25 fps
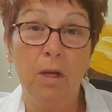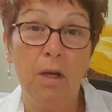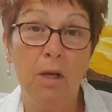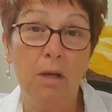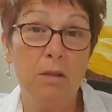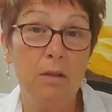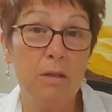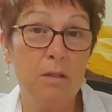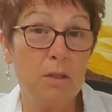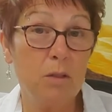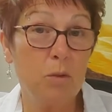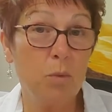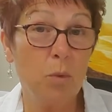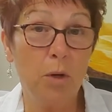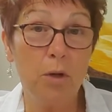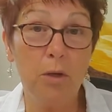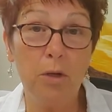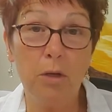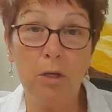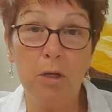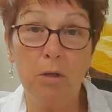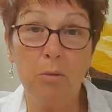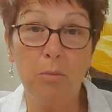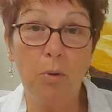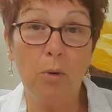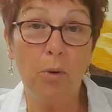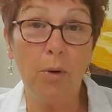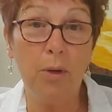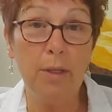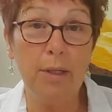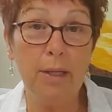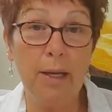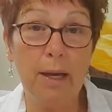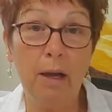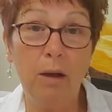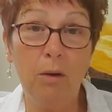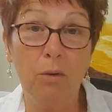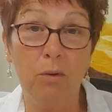This is where you can point
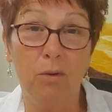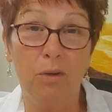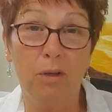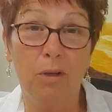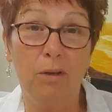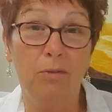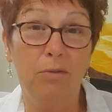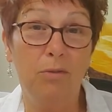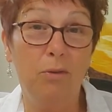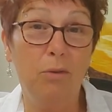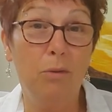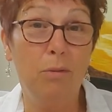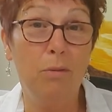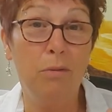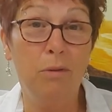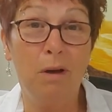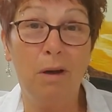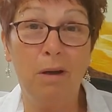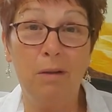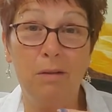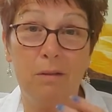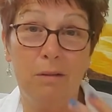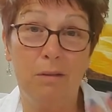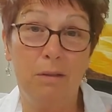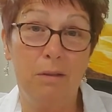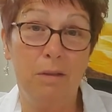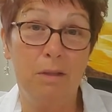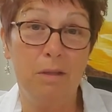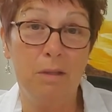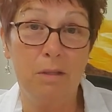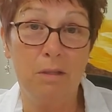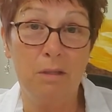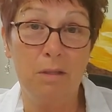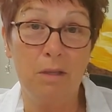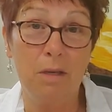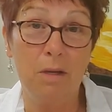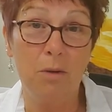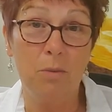out if you thought this
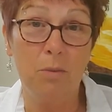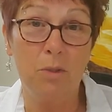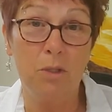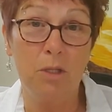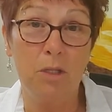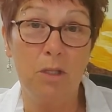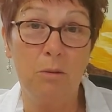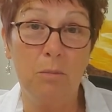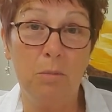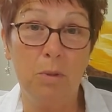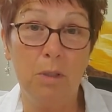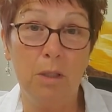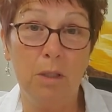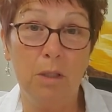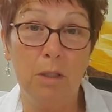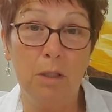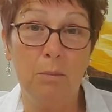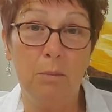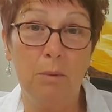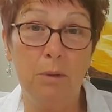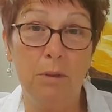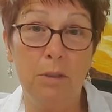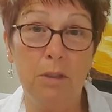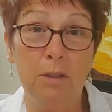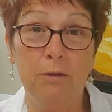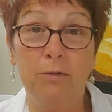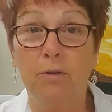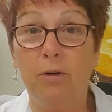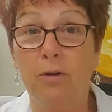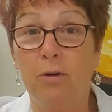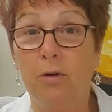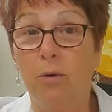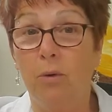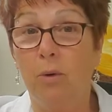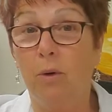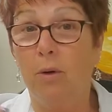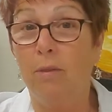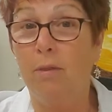thing was going to be a little bit different
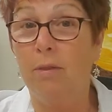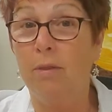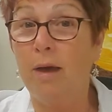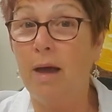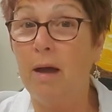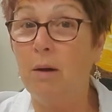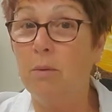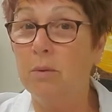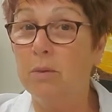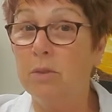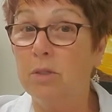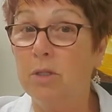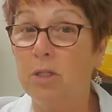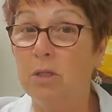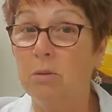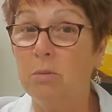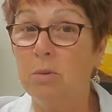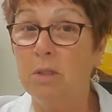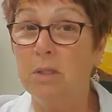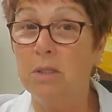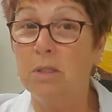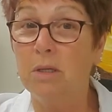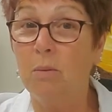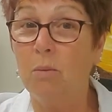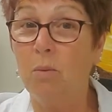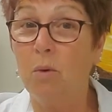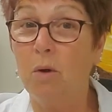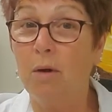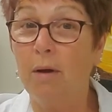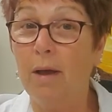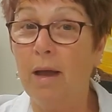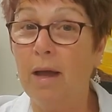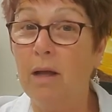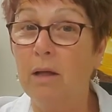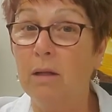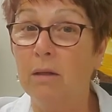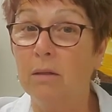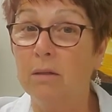or that was going to be somewhere
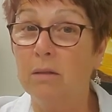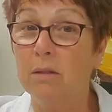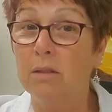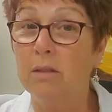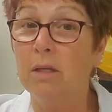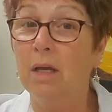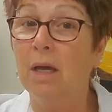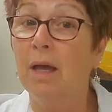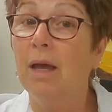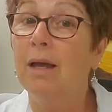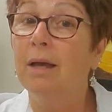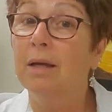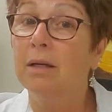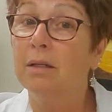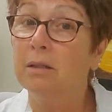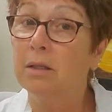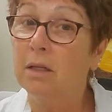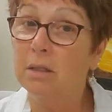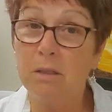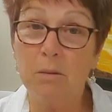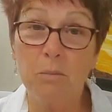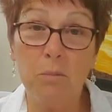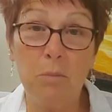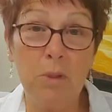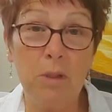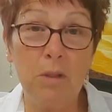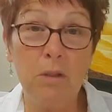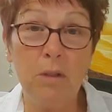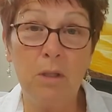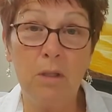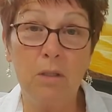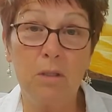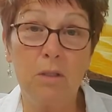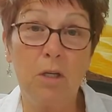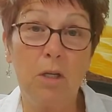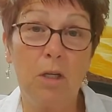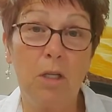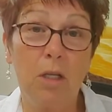else. Doesn't mean that
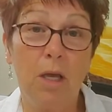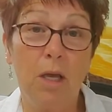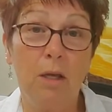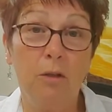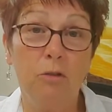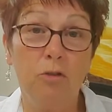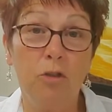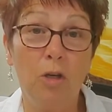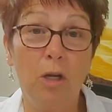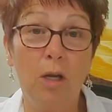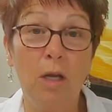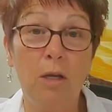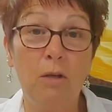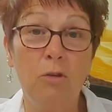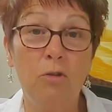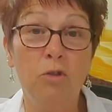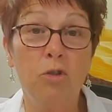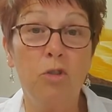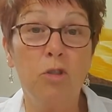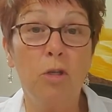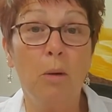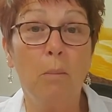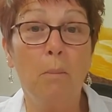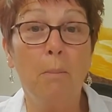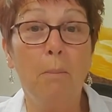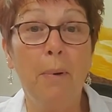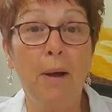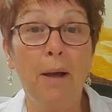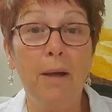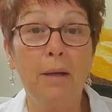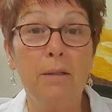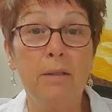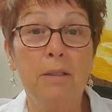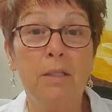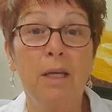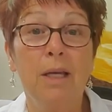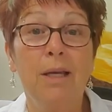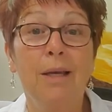it's going to get changed,
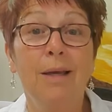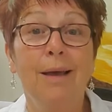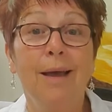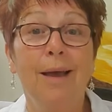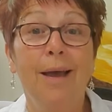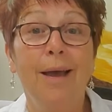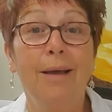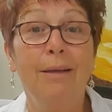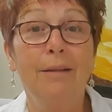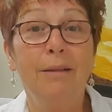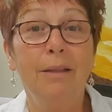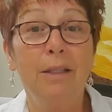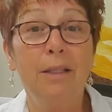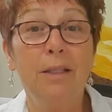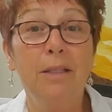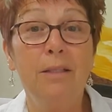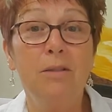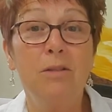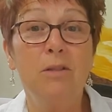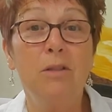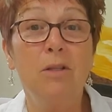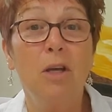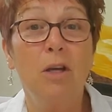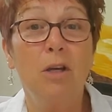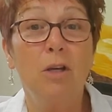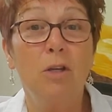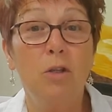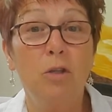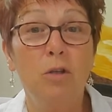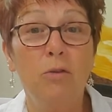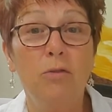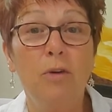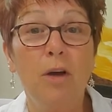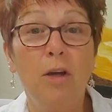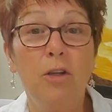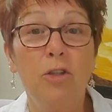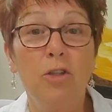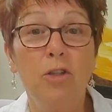but at least you've
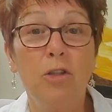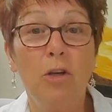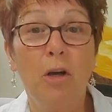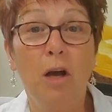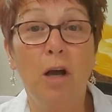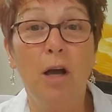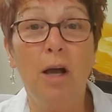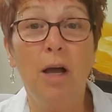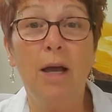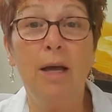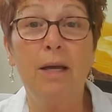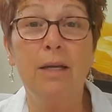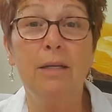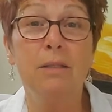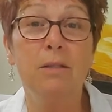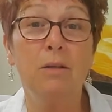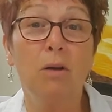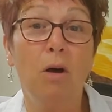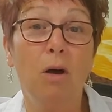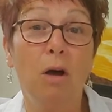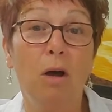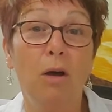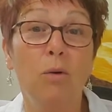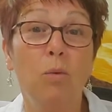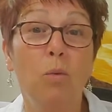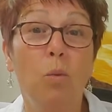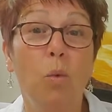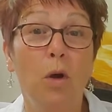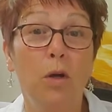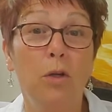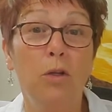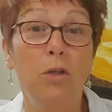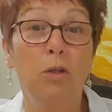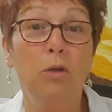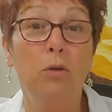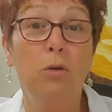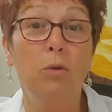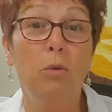got your eyes on what
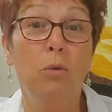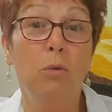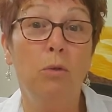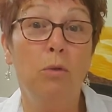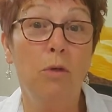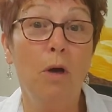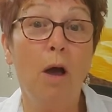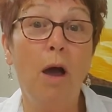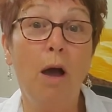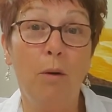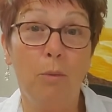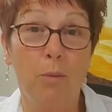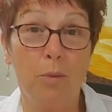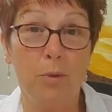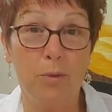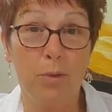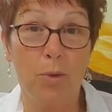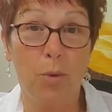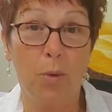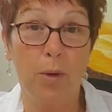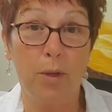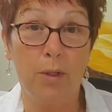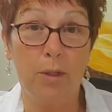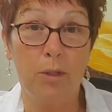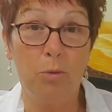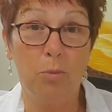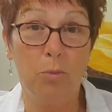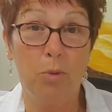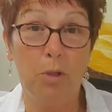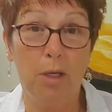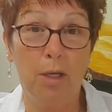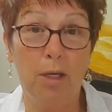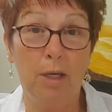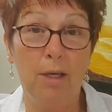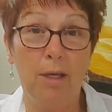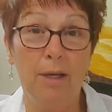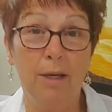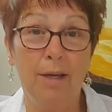you thought was going to
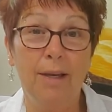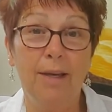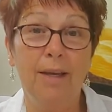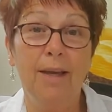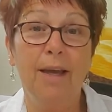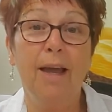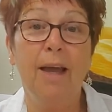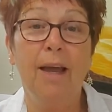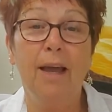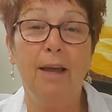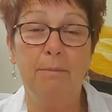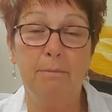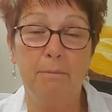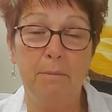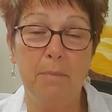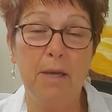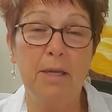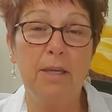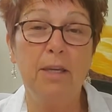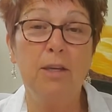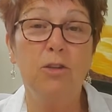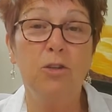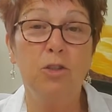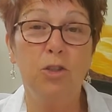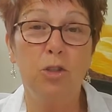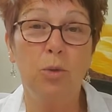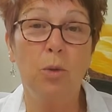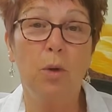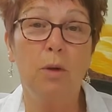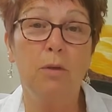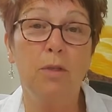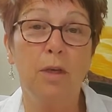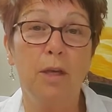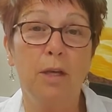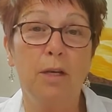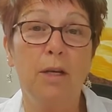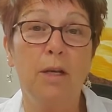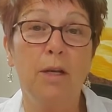be and making sure
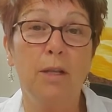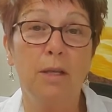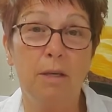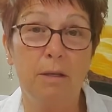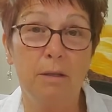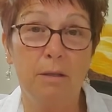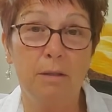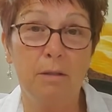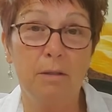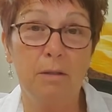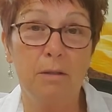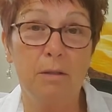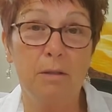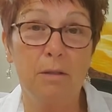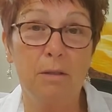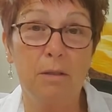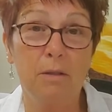that it is.